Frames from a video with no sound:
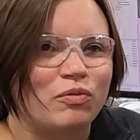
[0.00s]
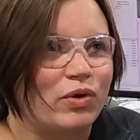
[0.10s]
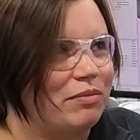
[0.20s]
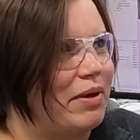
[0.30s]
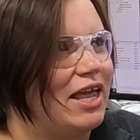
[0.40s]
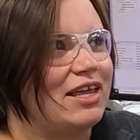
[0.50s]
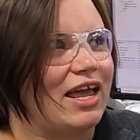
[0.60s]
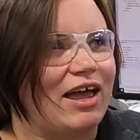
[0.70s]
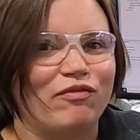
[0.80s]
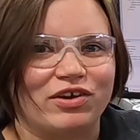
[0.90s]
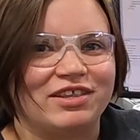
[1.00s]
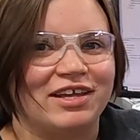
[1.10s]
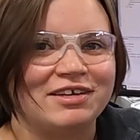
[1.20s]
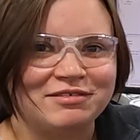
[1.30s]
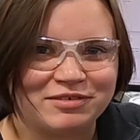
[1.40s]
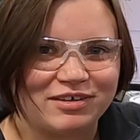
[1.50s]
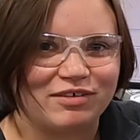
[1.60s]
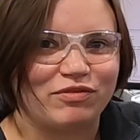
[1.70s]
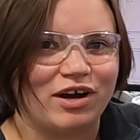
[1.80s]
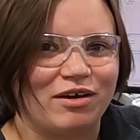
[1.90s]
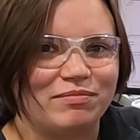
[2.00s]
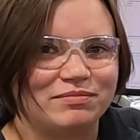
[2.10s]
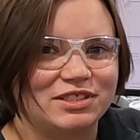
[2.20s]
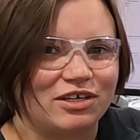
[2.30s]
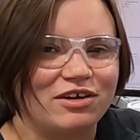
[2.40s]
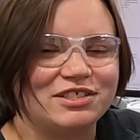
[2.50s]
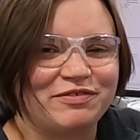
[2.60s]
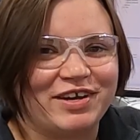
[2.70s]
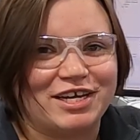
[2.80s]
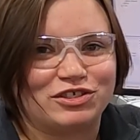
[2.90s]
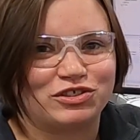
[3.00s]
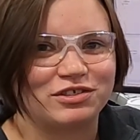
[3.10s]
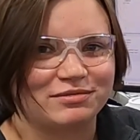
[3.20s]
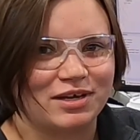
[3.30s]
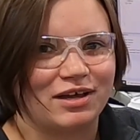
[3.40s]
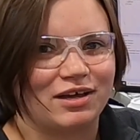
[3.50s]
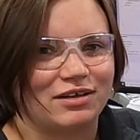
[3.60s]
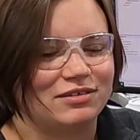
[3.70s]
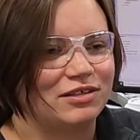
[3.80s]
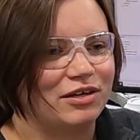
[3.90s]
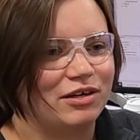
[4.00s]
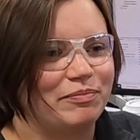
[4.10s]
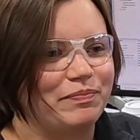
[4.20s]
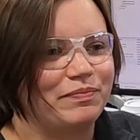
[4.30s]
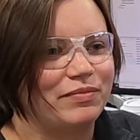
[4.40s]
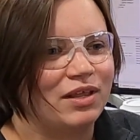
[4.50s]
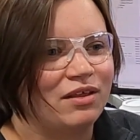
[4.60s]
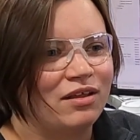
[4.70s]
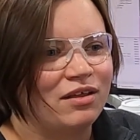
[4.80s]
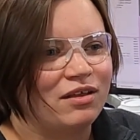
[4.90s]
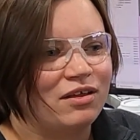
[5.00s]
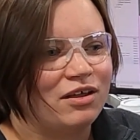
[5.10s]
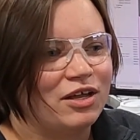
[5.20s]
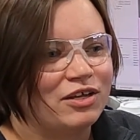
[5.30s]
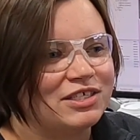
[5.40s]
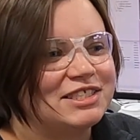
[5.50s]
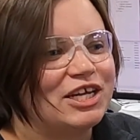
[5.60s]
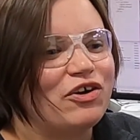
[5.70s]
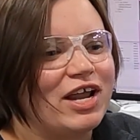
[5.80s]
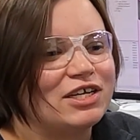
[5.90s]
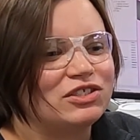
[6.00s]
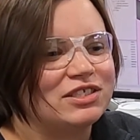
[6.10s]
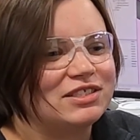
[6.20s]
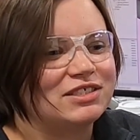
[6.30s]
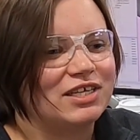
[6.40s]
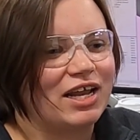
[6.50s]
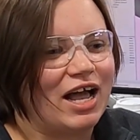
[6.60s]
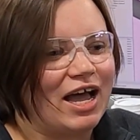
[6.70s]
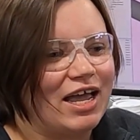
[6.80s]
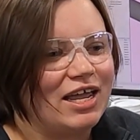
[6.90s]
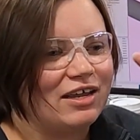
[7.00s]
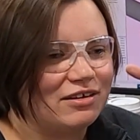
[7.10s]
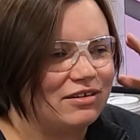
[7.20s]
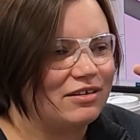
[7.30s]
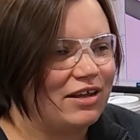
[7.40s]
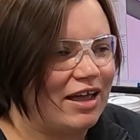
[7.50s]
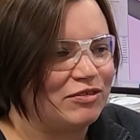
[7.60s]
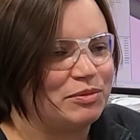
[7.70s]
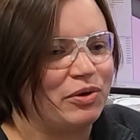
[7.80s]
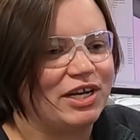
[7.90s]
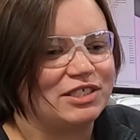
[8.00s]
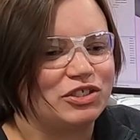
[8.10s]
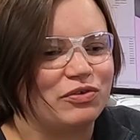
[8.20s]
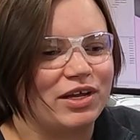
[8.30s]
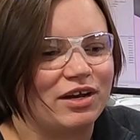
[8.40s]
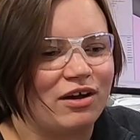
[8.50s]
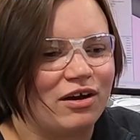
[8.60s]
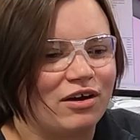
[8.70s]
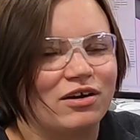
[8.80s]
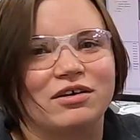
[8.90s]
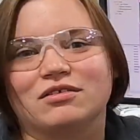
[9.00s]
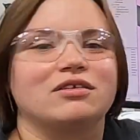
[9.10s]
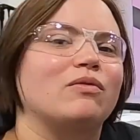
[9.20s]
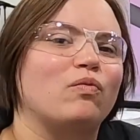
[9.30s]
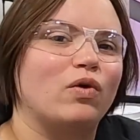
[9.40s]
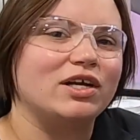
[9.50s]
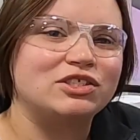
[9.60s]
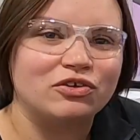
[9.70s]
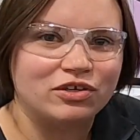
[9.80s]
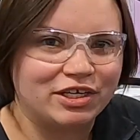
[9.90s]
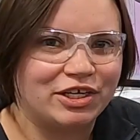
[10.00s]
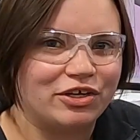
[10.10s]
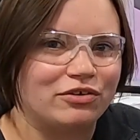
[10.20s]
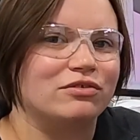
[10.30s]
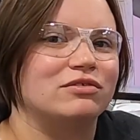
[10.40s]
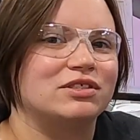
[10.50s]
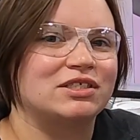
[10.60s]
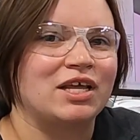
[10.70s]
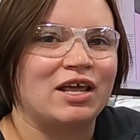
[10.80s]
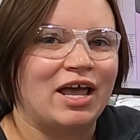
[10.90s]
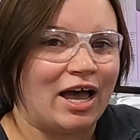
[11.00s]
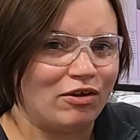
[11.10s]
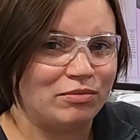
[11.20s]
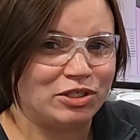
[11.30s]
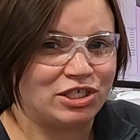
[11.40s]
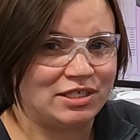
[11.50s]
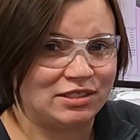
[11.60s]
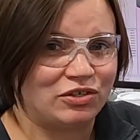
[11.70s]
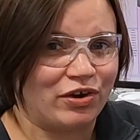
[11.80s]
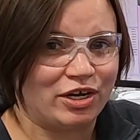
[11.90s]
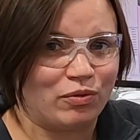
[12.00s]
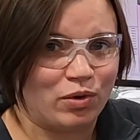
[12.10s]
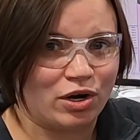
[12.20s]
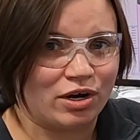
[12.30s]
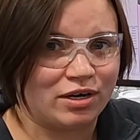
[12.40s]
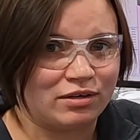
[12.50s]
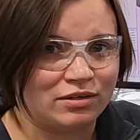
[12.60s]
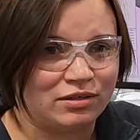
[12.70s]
we make everything from start to finish. The considerations that I have to put into it are what tooling to use, how the machine's going to work,